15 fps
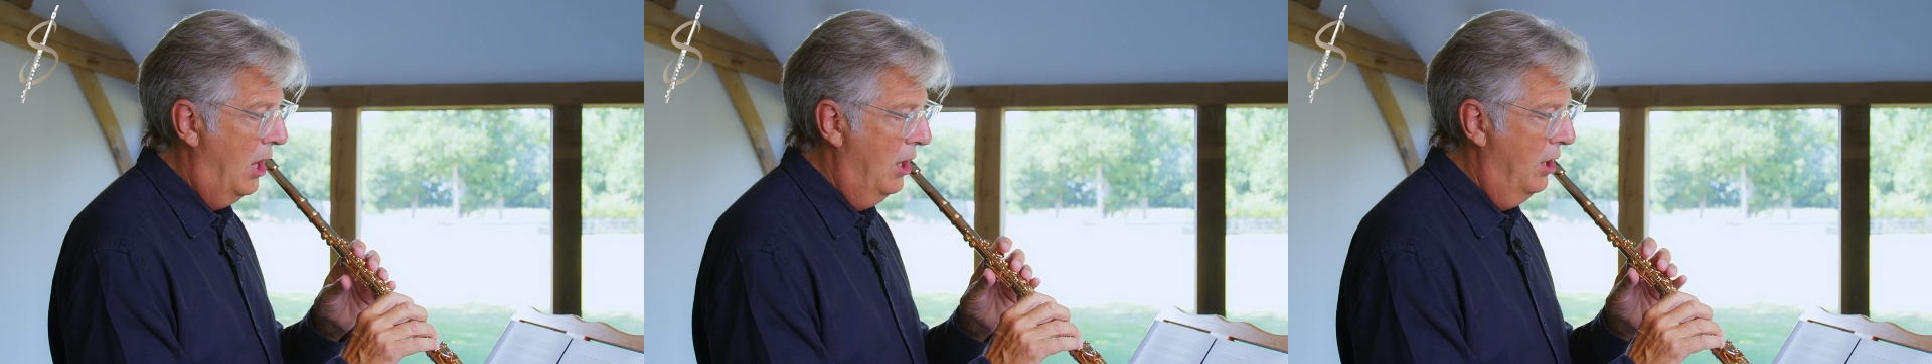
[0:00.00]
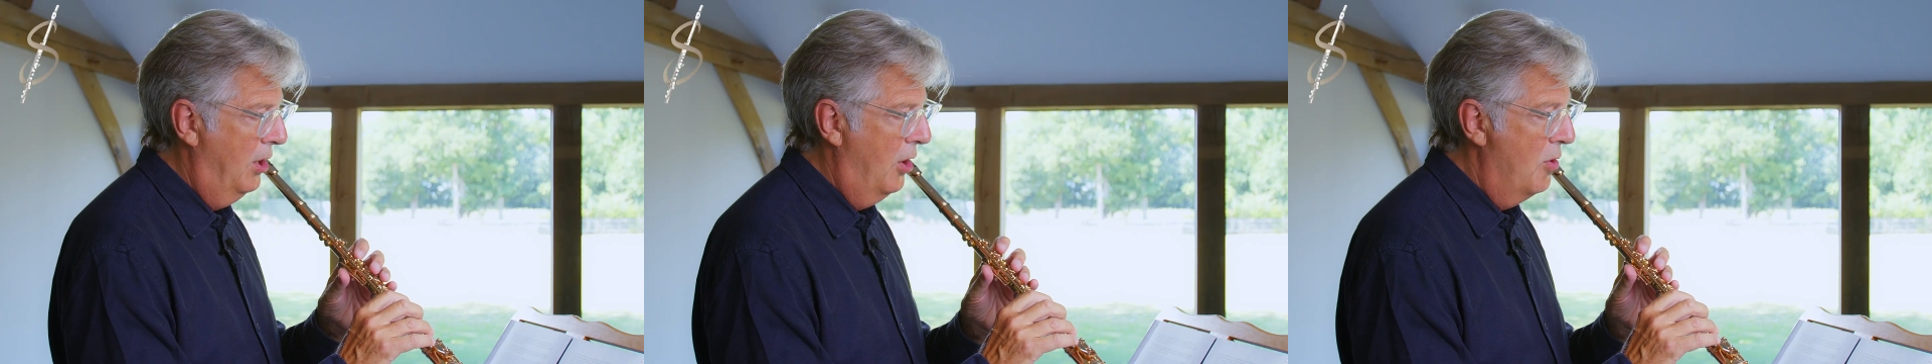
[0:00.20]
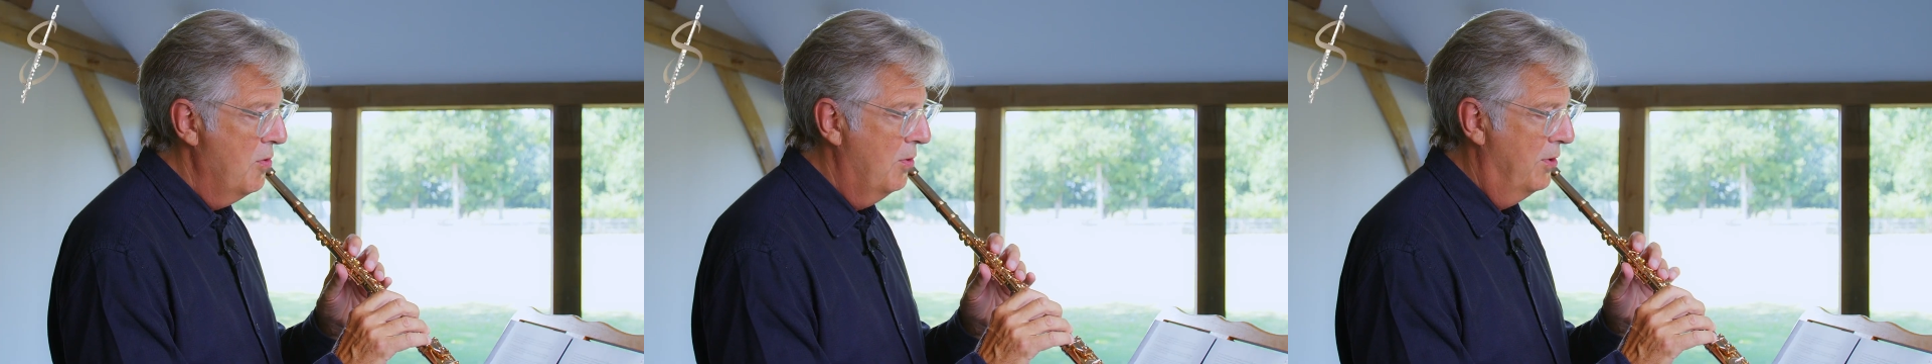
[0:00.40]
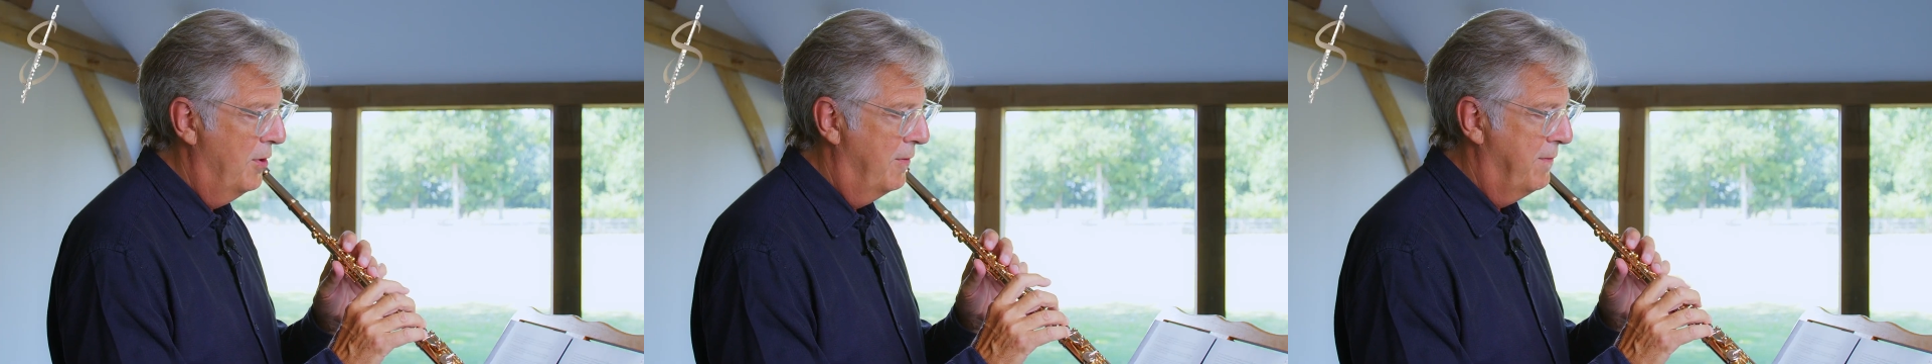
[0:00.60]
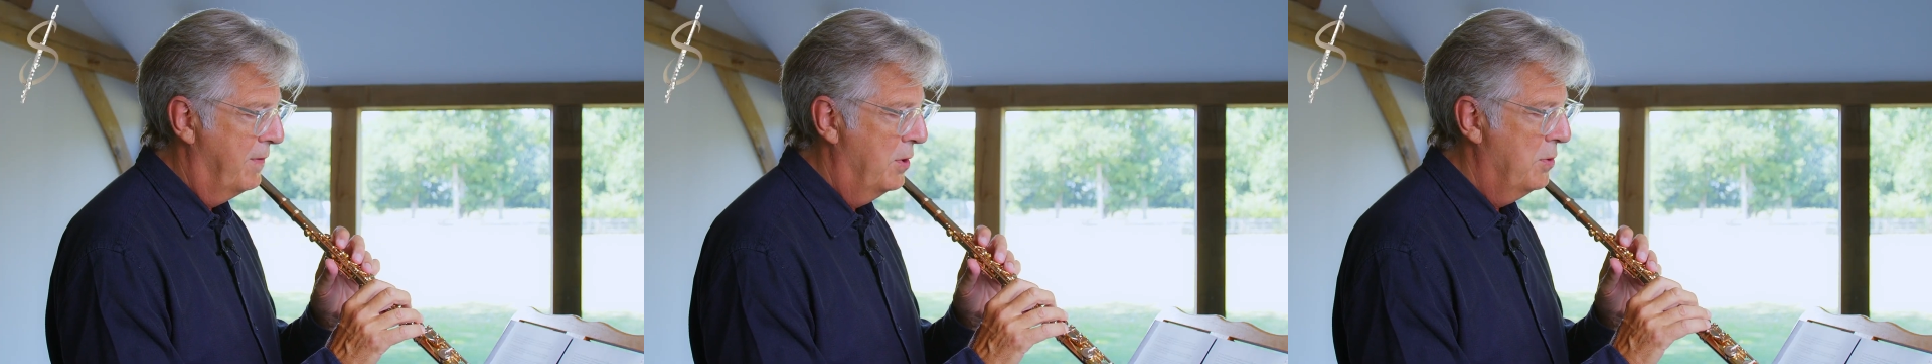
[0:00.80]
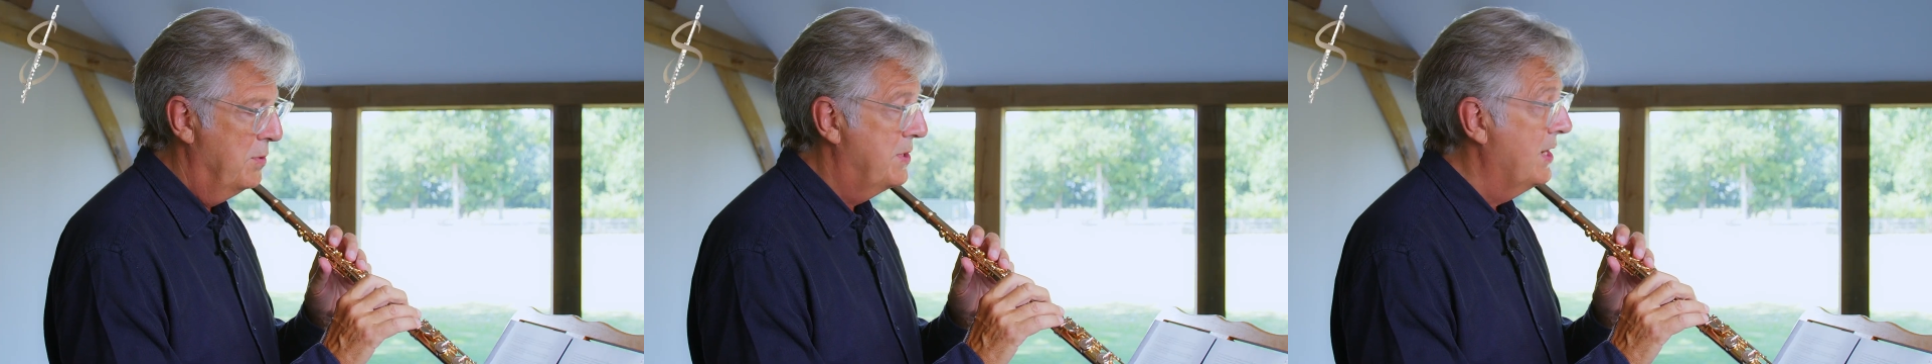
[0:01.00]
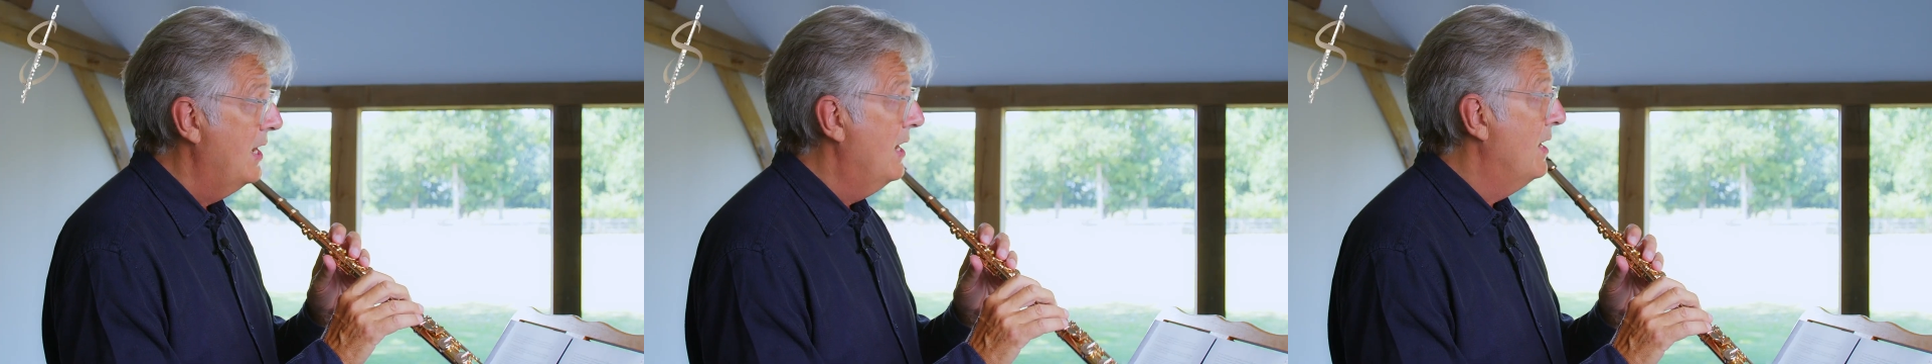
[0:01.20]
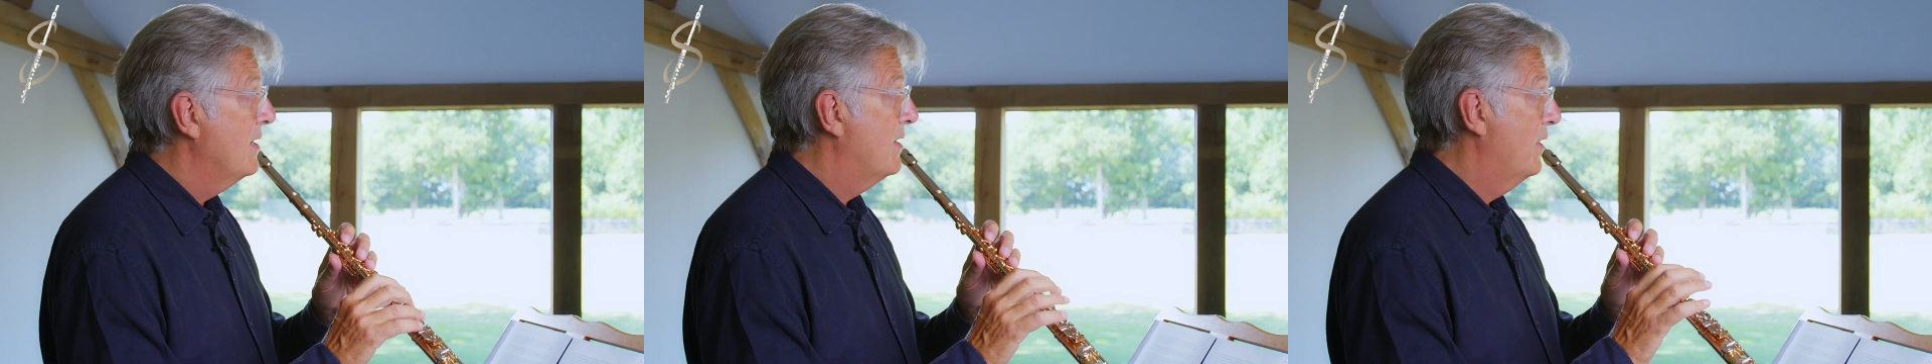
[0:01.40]
along the flute
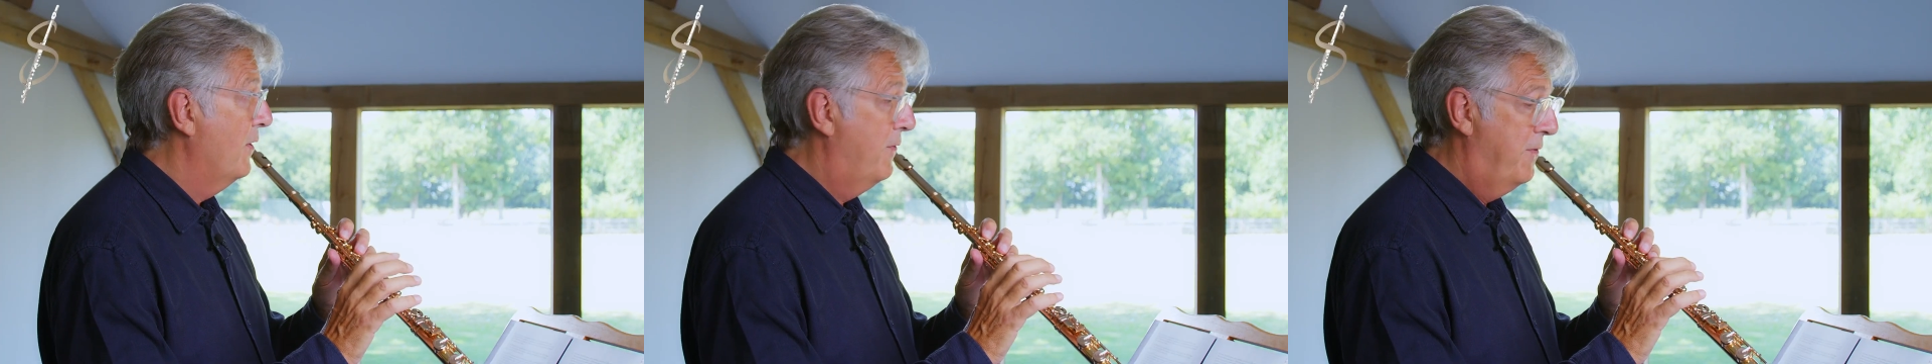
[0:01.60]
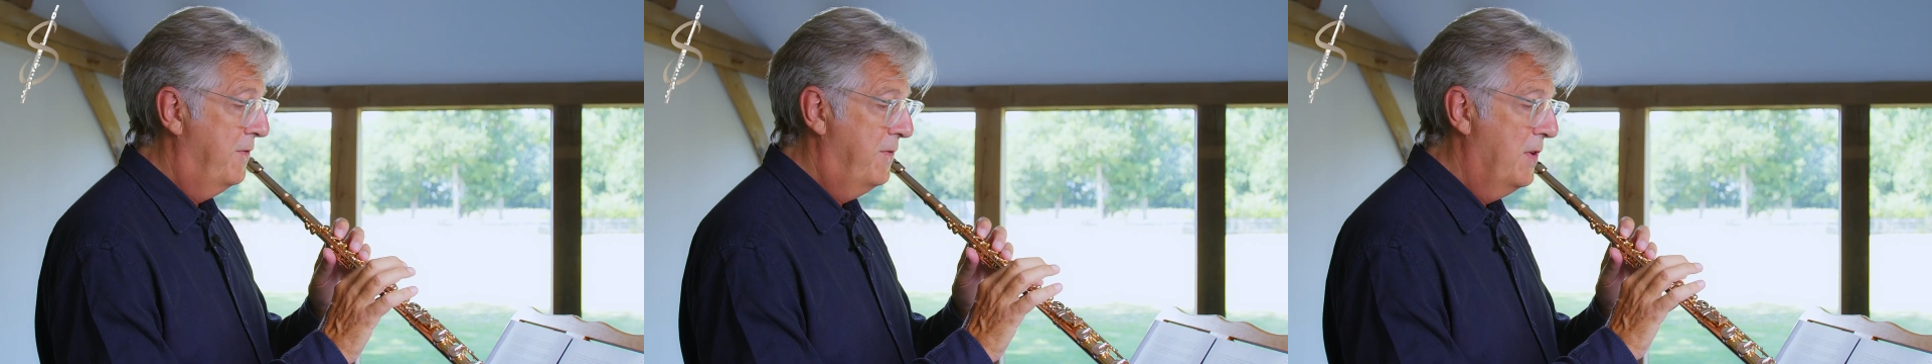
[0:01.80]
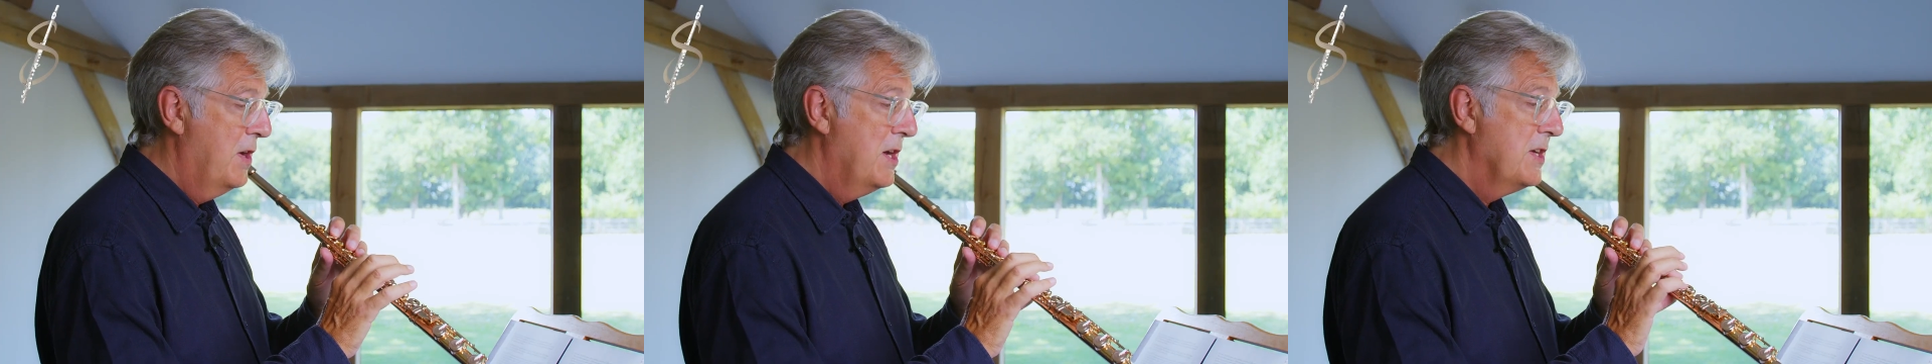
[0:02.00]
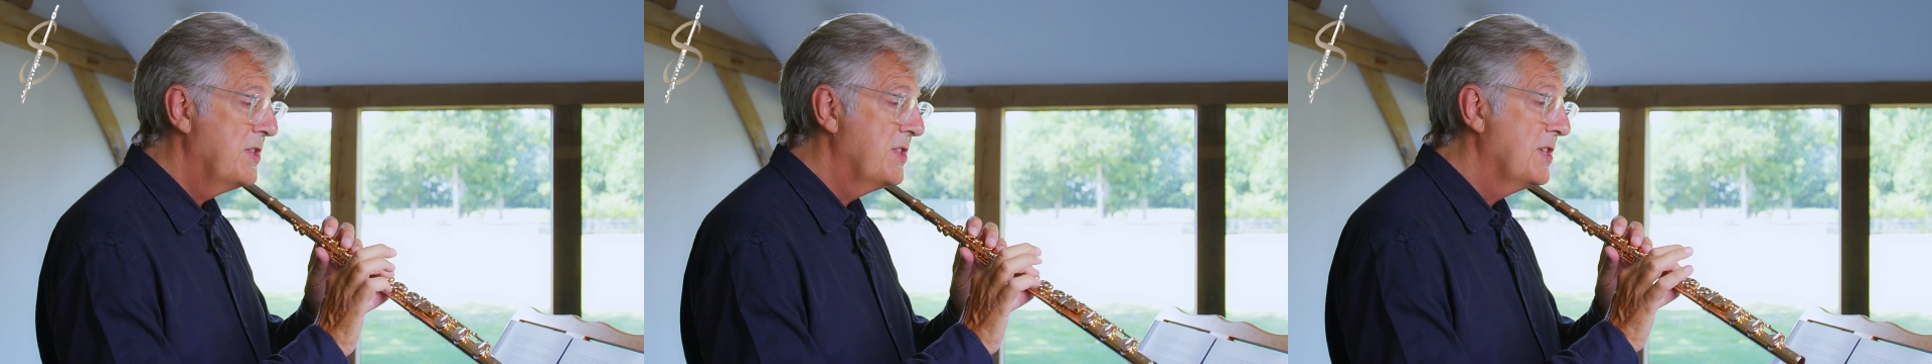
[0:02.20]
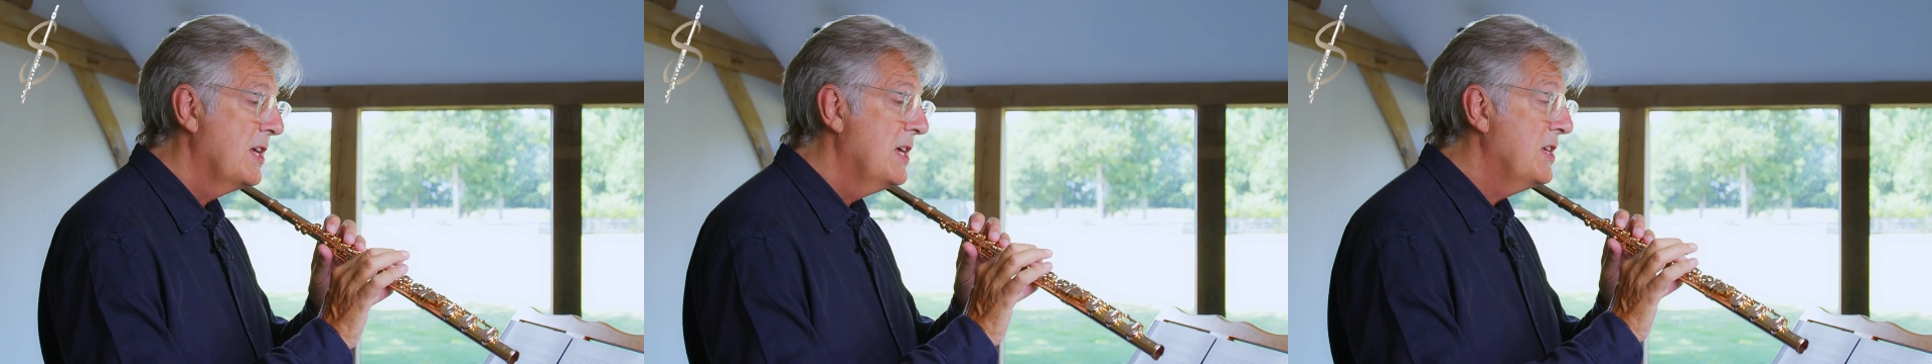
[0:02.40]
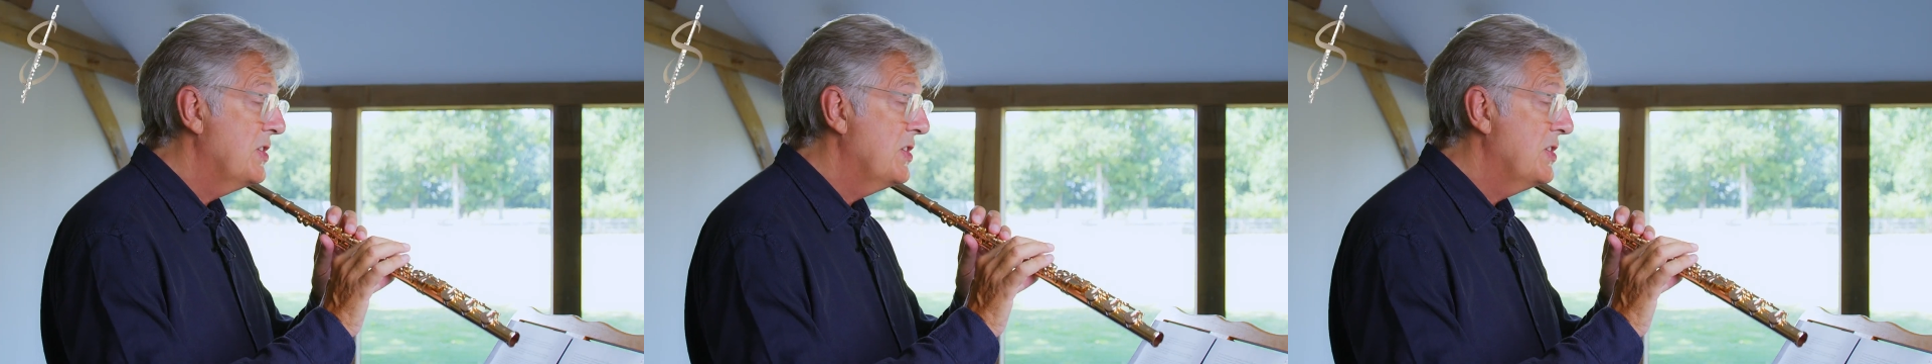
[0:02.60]
to the first